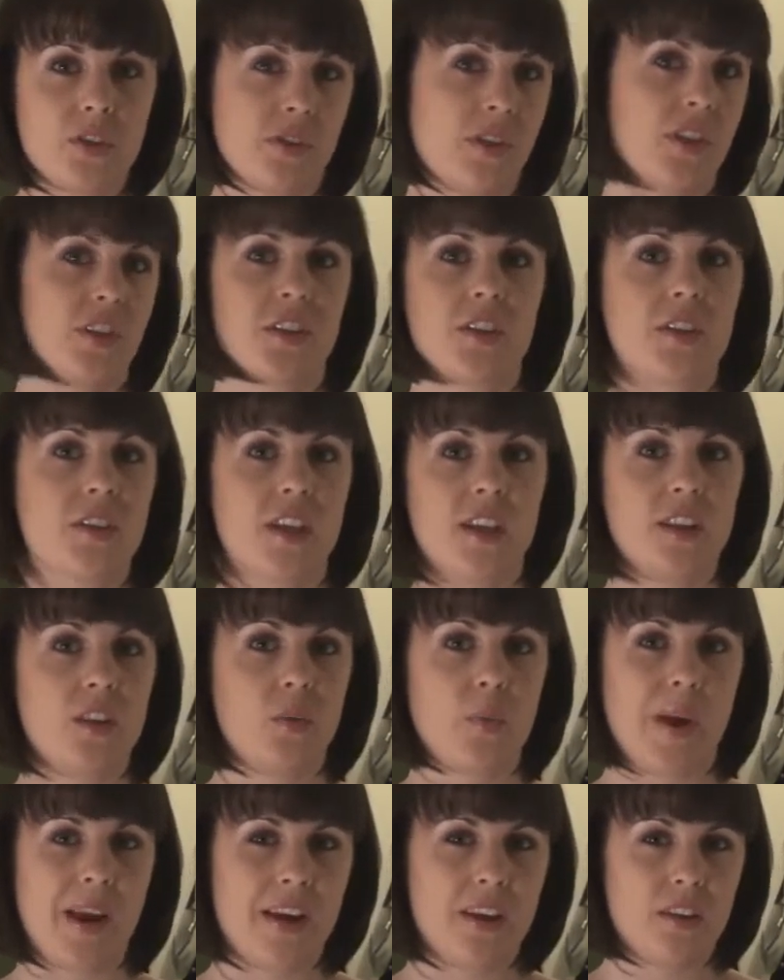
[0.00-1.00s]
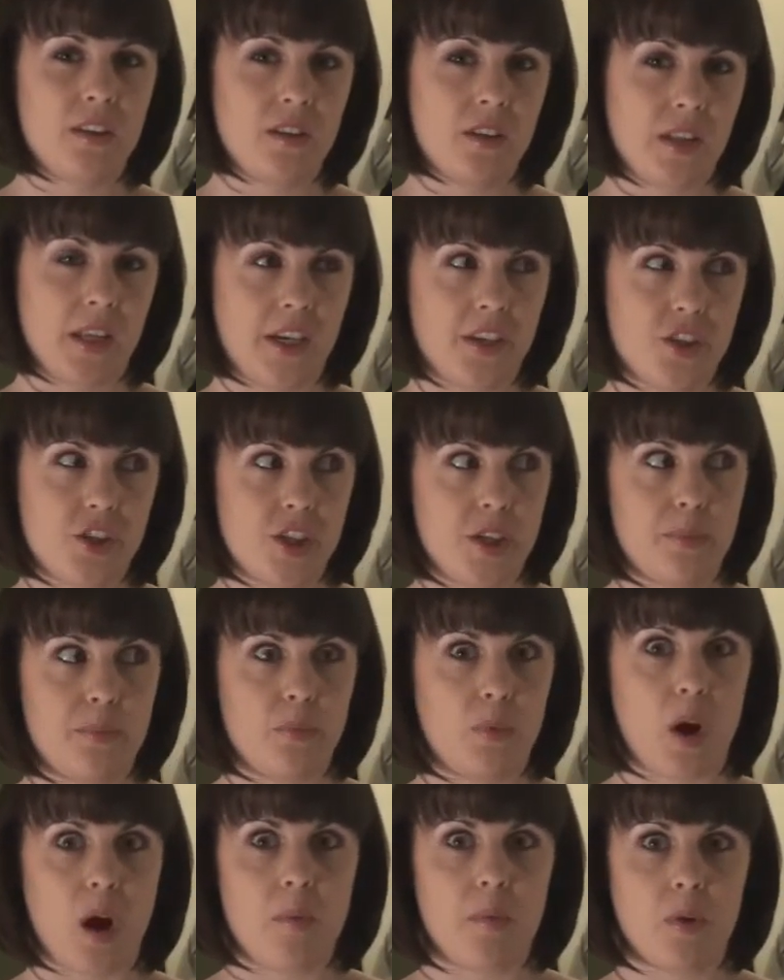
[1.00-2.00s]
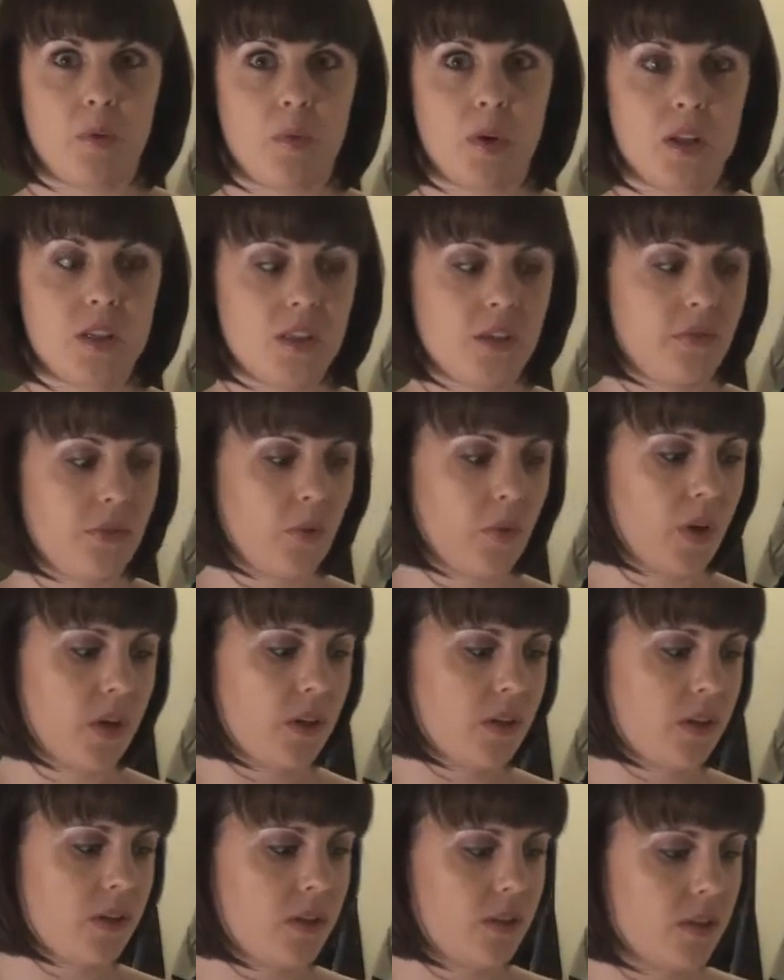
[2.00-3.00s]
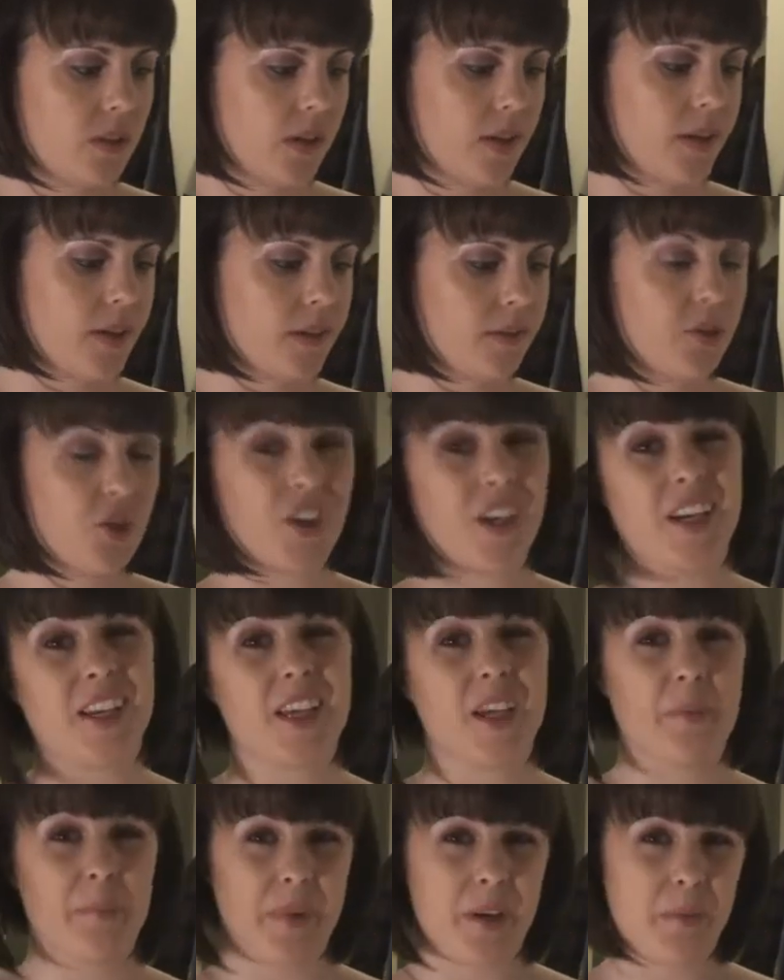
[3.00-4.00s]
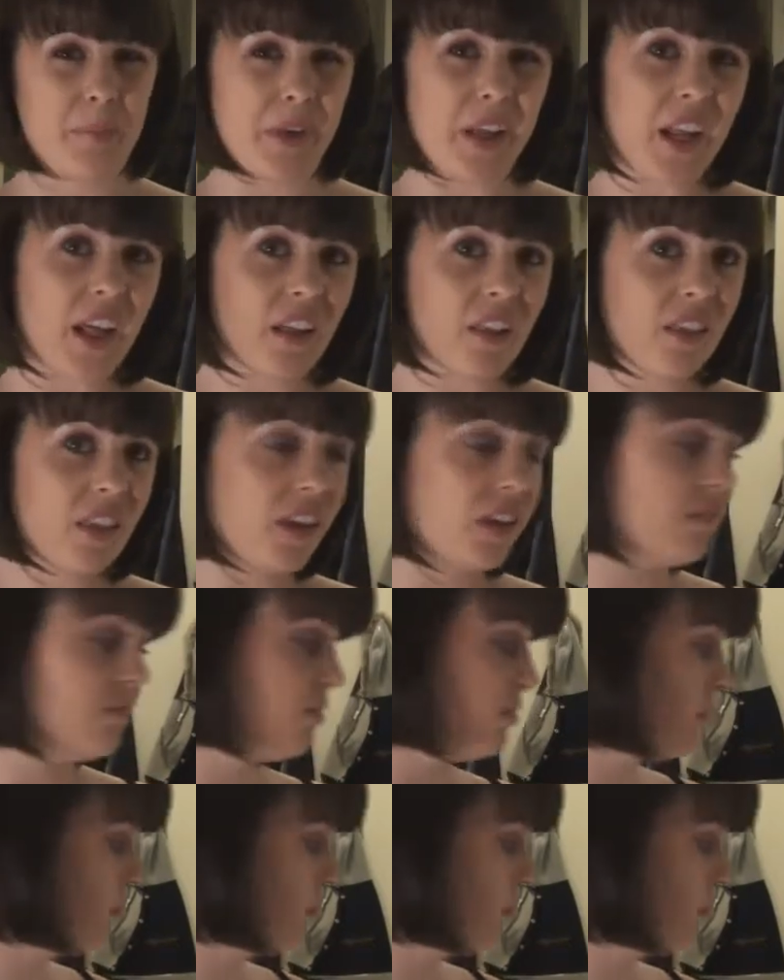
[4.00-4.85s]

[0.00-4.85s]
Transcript: You can just get the regular like cheap ramen ones if you want. I'm trying to keep it a bit healthy.